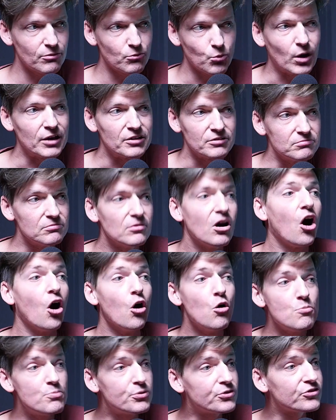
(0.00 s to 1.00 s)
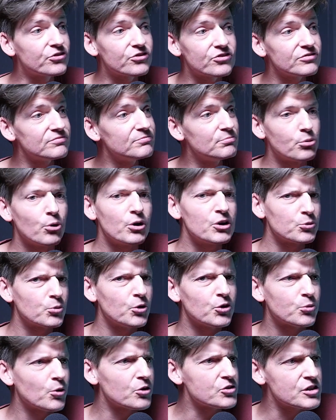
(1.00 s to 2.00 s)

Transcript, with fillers: One hopes mm, boys mm. worth hmm.